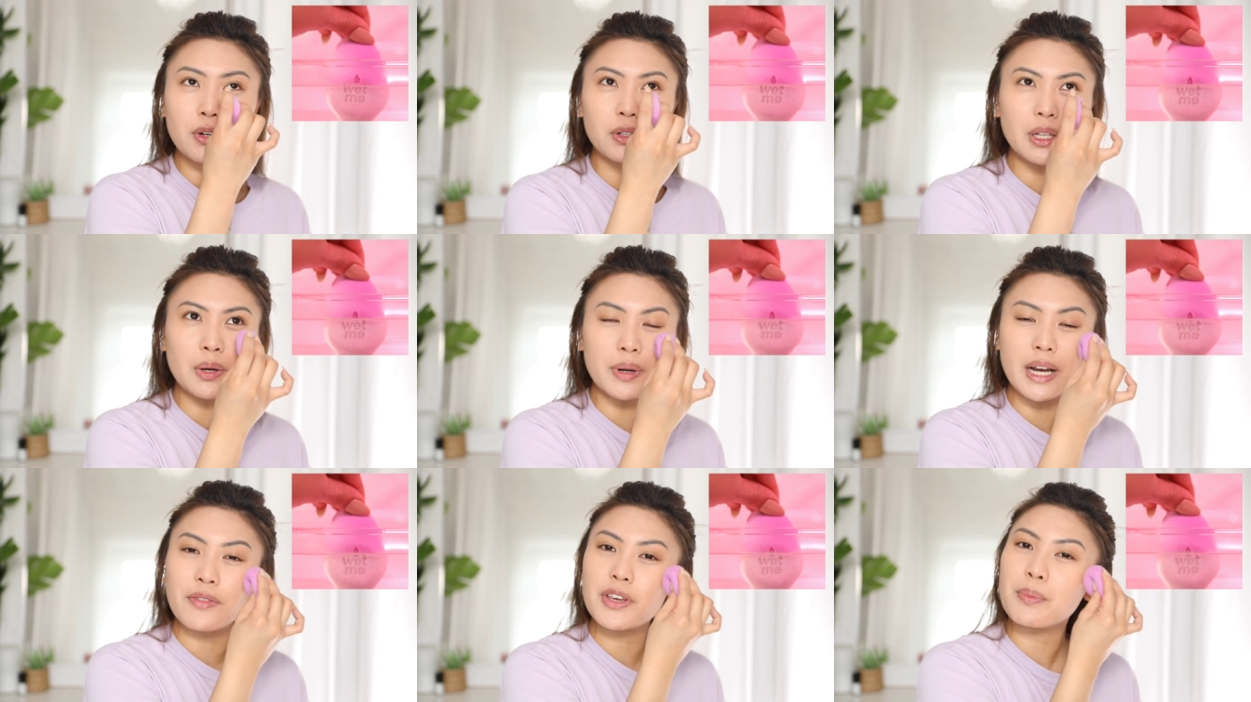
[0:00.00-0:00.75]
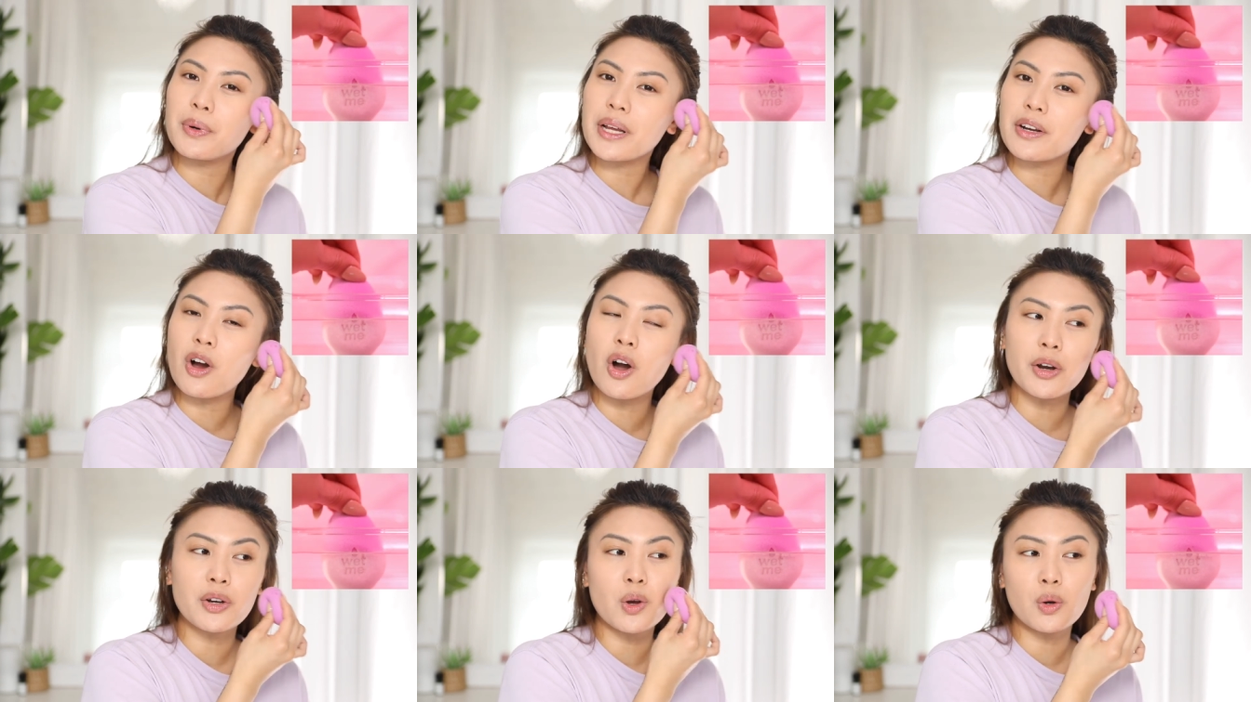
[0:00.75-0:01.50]
colour whenever you put it in
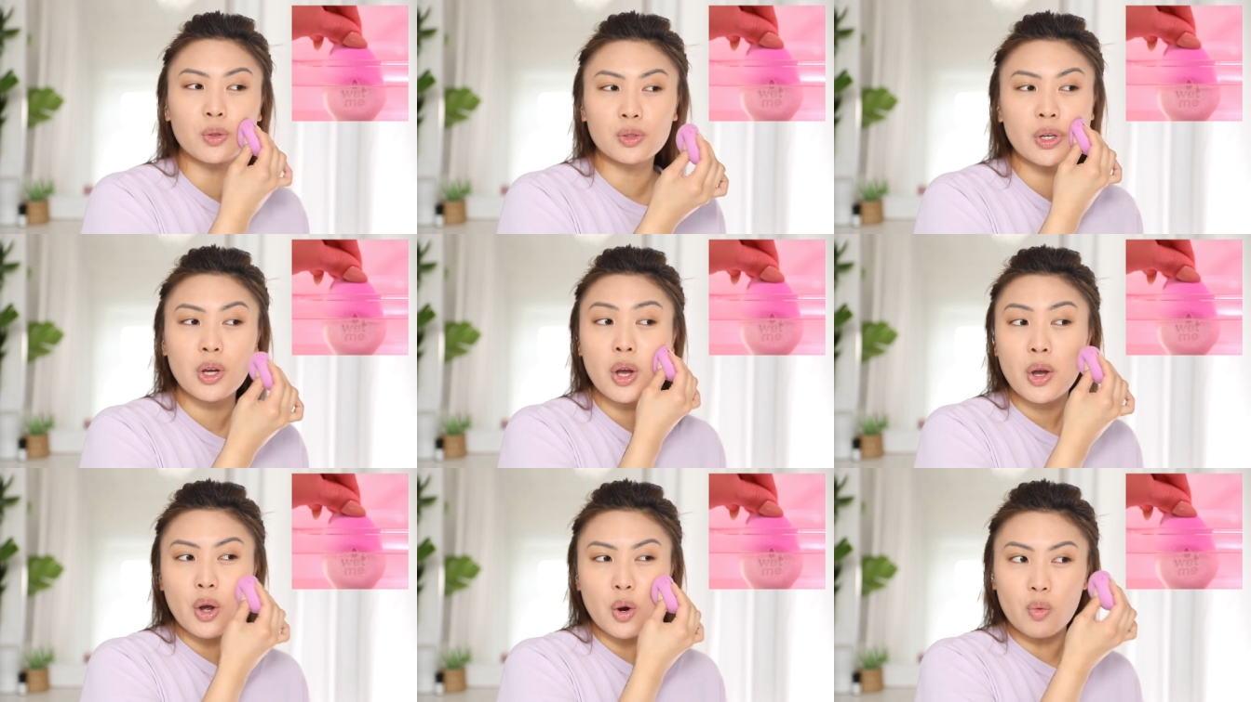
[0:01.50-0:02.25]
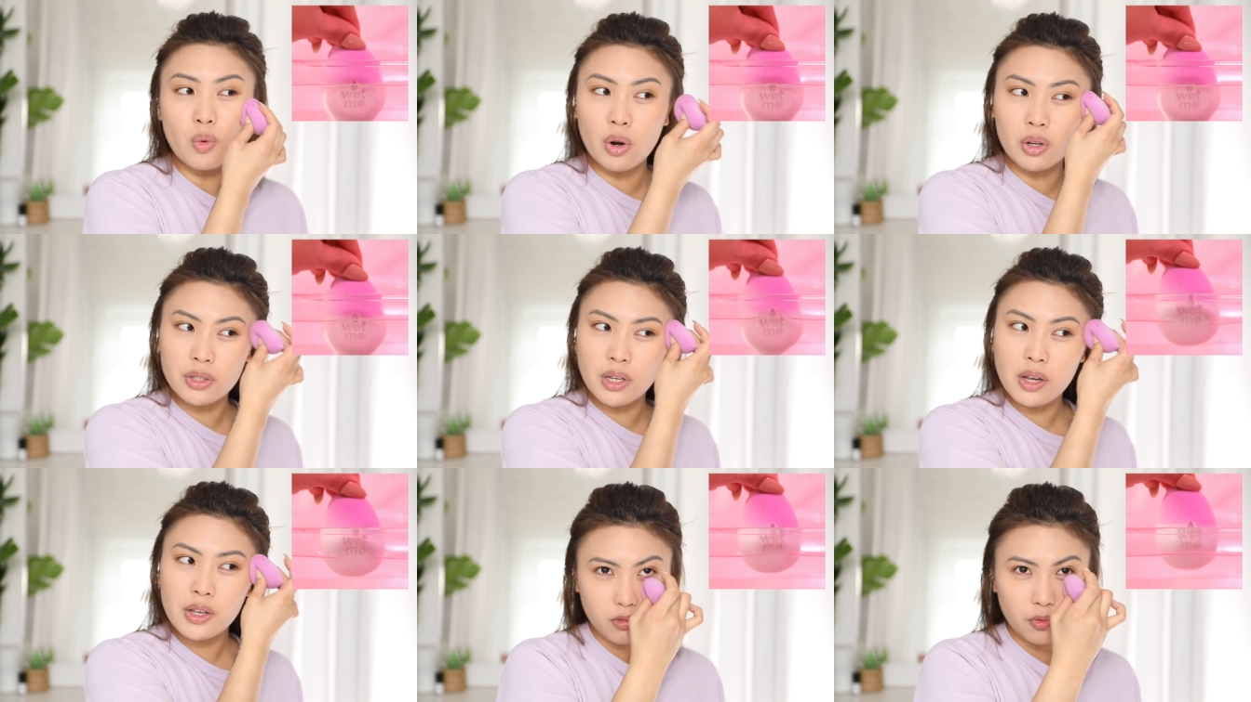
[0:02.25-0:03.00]
hot and cold
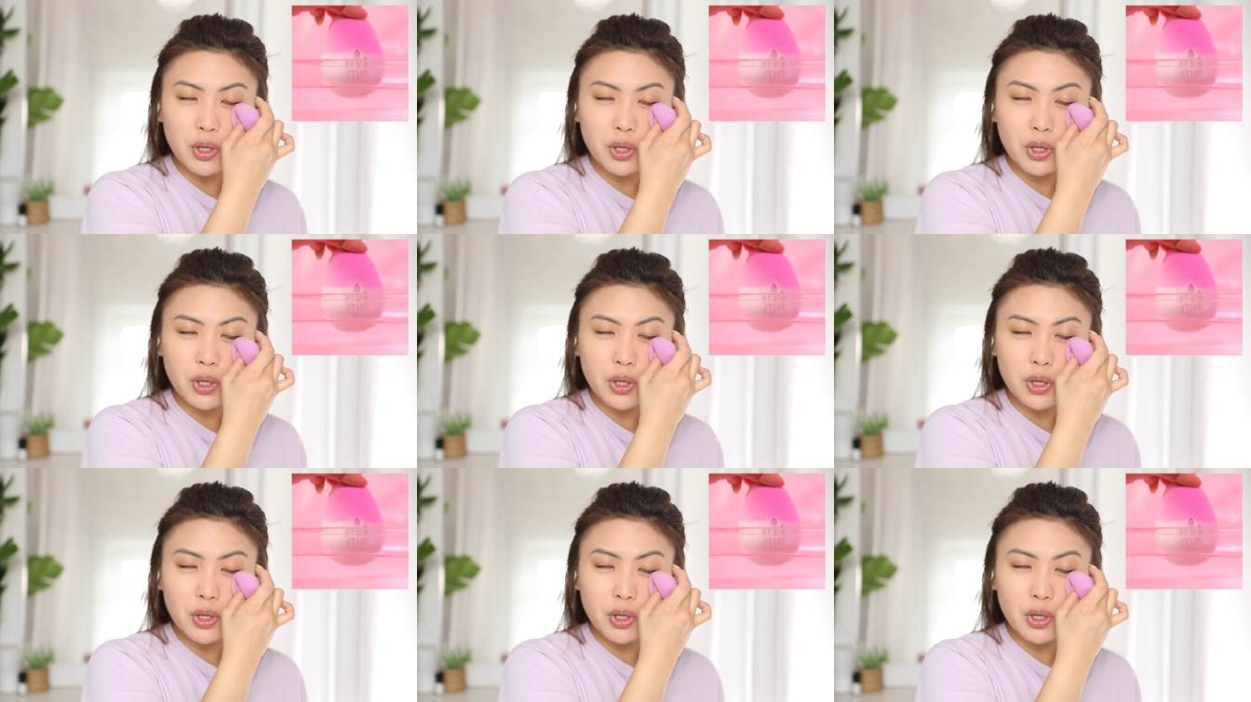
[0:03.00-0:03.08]
water.